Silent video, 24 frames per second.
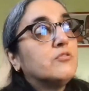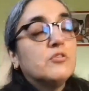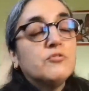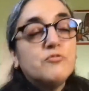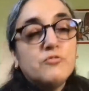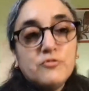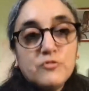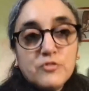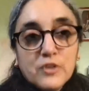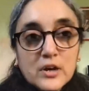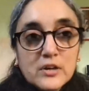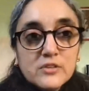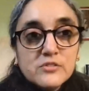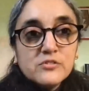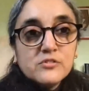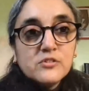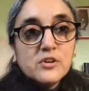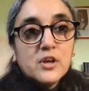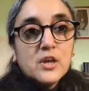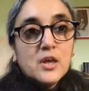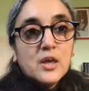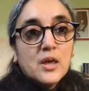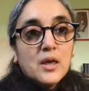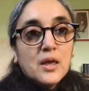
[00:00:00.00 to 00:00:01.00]
of the
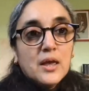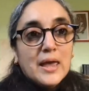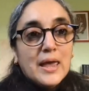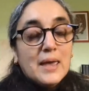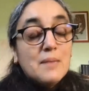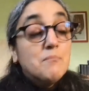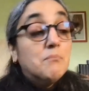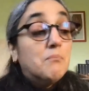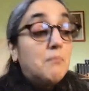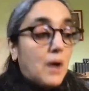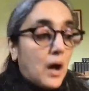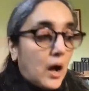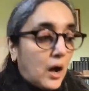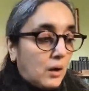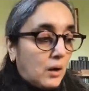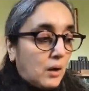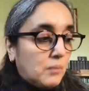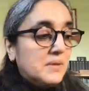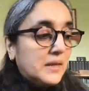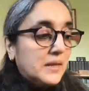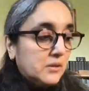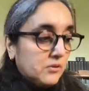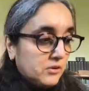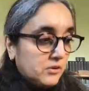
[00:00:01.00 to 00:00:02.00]
first
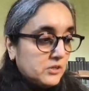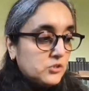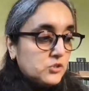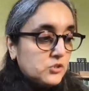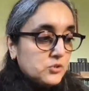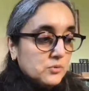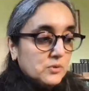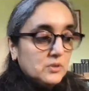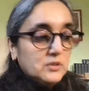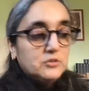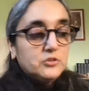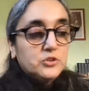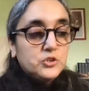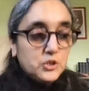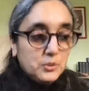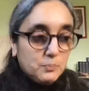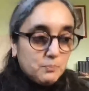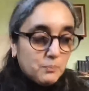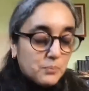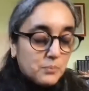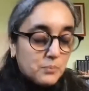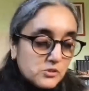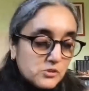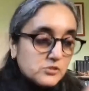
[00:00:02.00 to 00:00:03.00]
embalming rituals. She
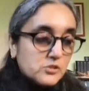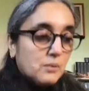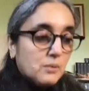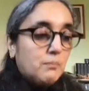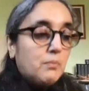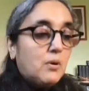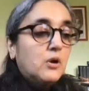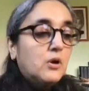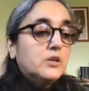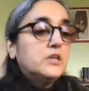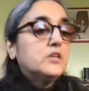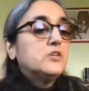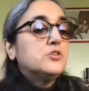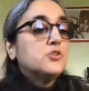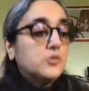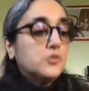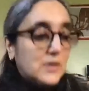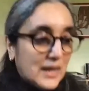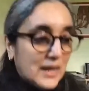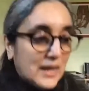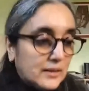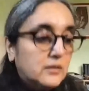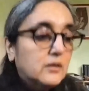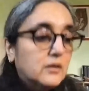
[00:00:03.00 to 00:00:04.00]
puts the body
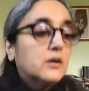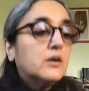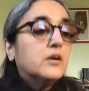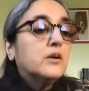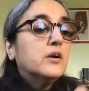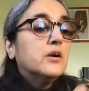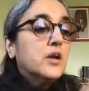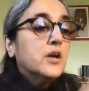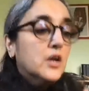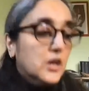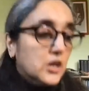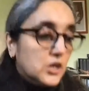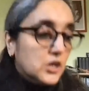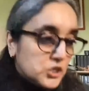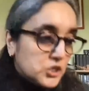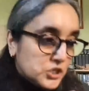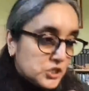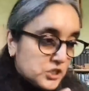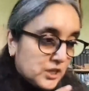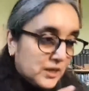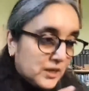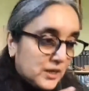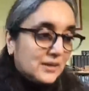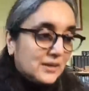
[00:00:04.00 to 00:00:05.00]
together.
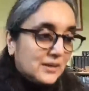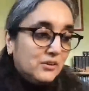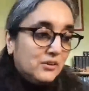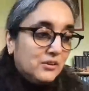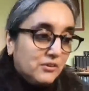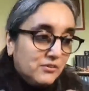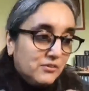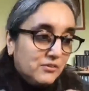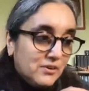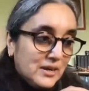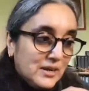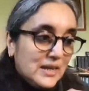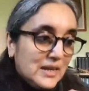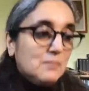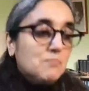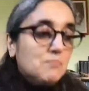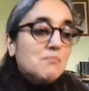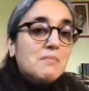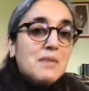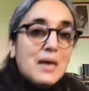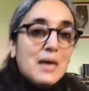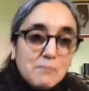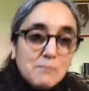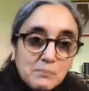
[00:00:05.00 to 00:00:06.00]
She
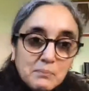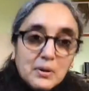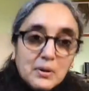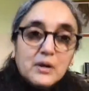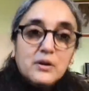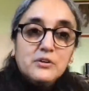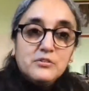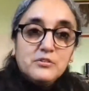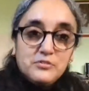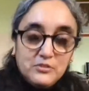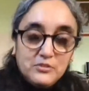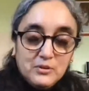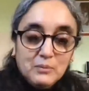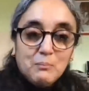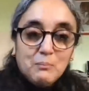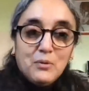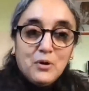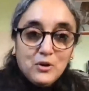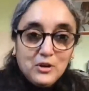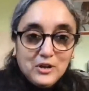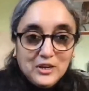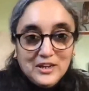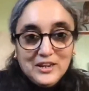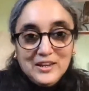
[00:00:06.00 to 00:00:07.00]
remembers the
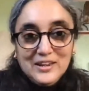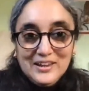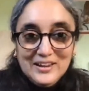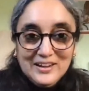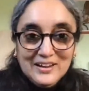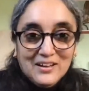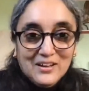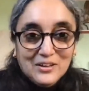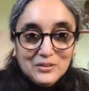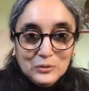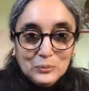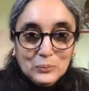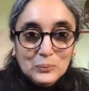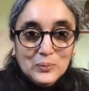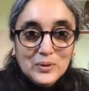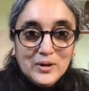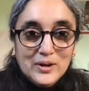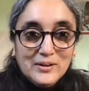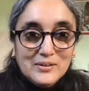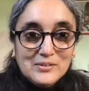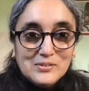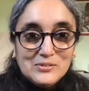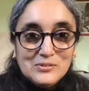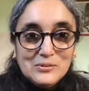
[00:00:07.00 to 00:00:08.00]
body, in other
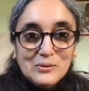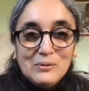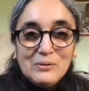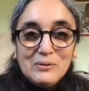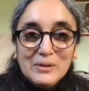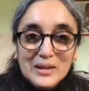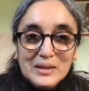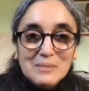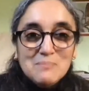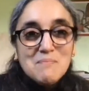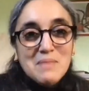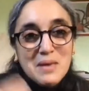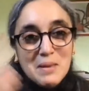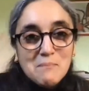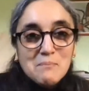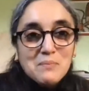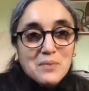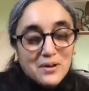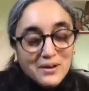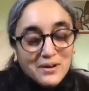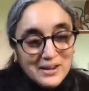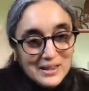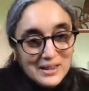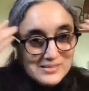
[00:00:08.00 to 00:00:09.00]
words. So,
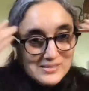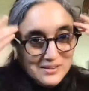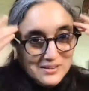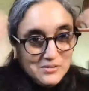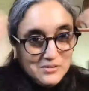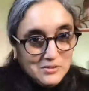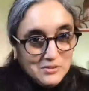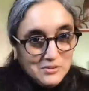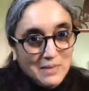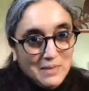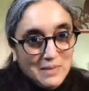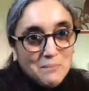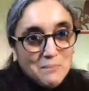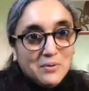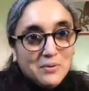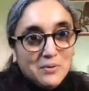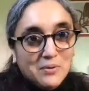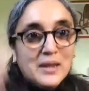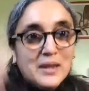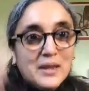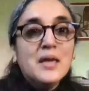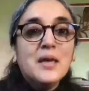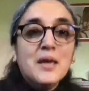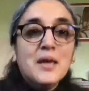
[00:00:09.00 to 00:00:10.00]
remember as in
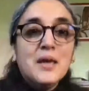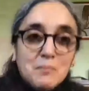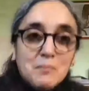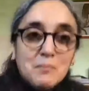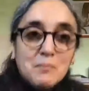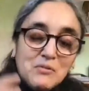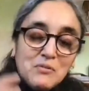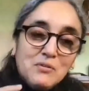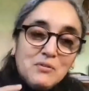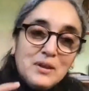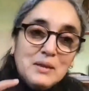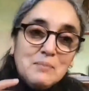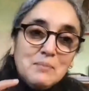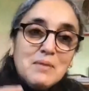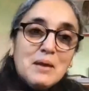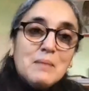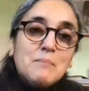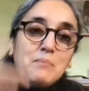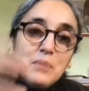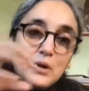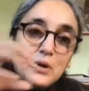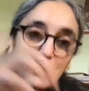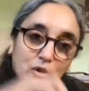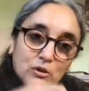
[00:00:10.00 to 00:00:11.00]
remembering, but
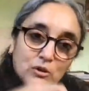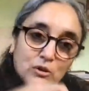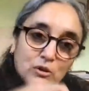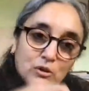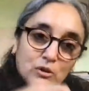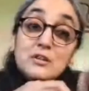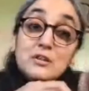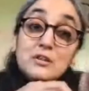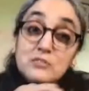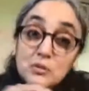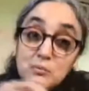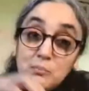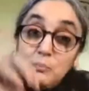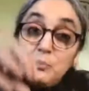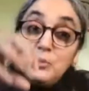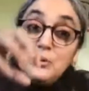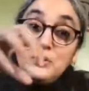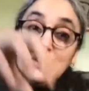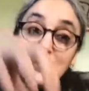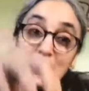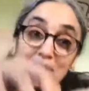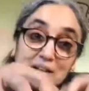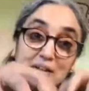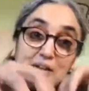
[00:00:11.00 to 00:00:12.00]
remember also as in
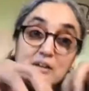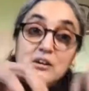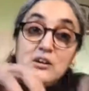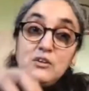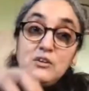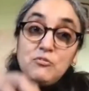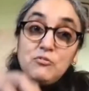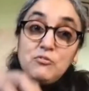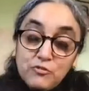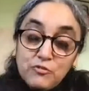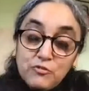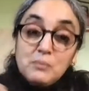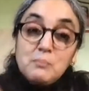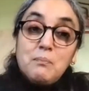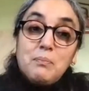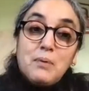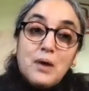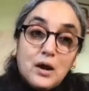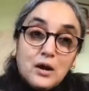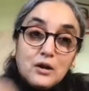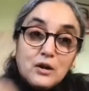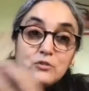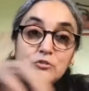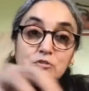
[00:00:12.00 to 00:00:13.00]
putting the different
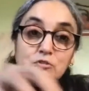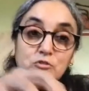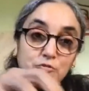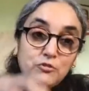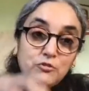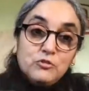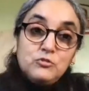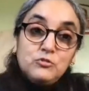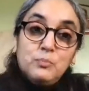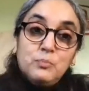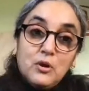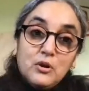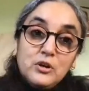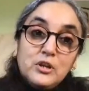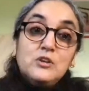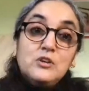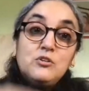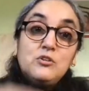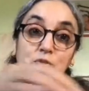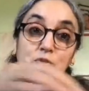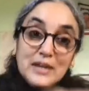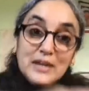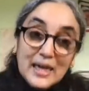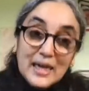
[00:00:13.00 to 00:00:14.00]
parts of his body
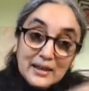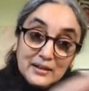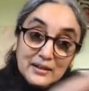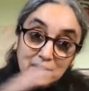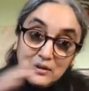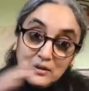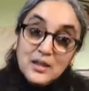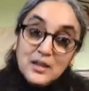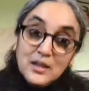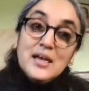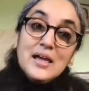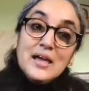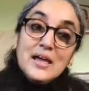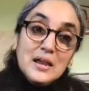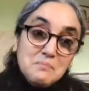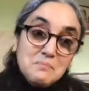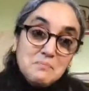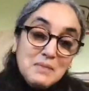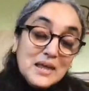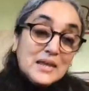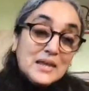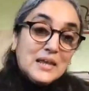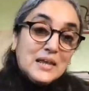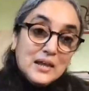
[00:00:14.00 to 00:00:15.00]
together and
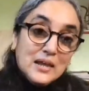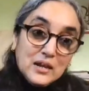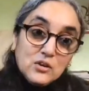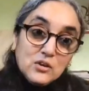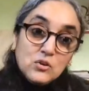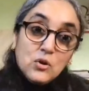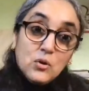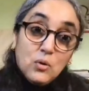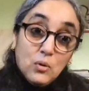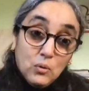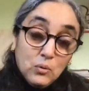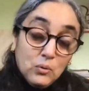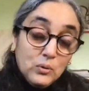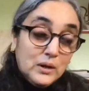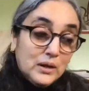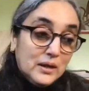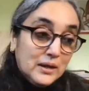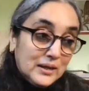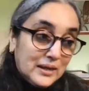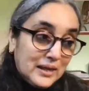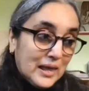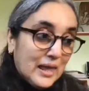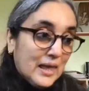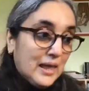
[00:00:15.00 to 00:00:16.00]
making it whole
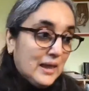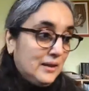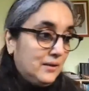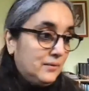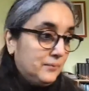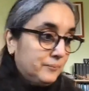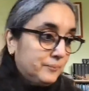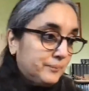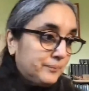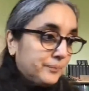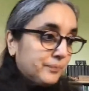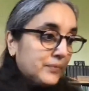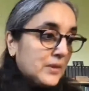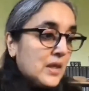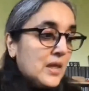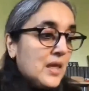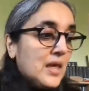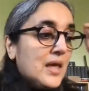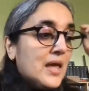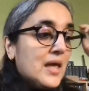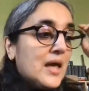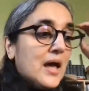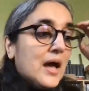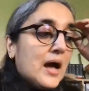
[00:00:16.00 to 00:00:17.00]
again.
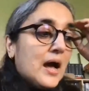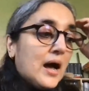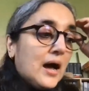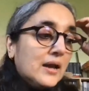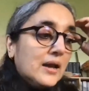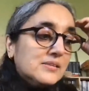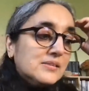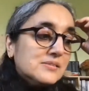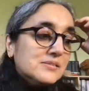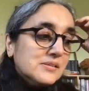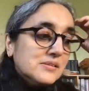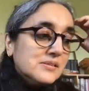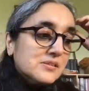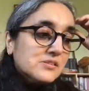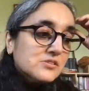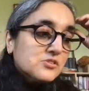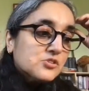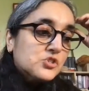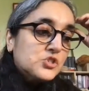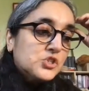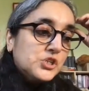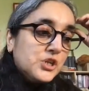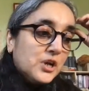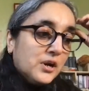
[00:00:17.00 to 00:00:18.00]

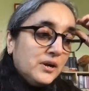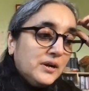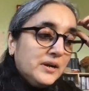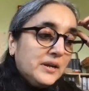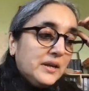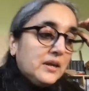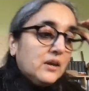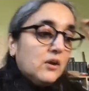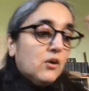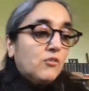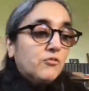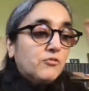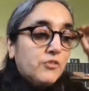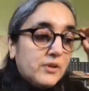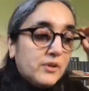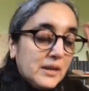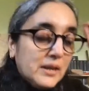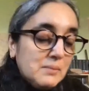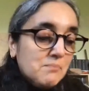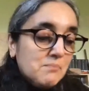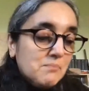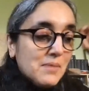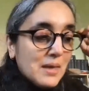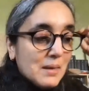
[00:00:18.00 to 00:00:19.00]
Isis's journey of
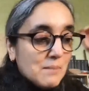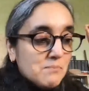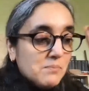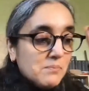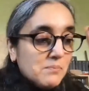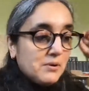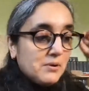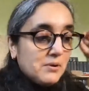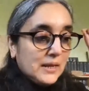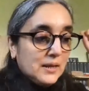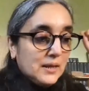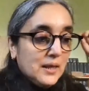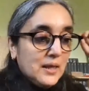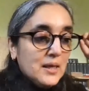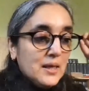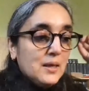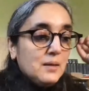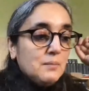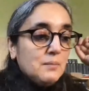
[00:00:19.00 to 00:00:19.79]
remembering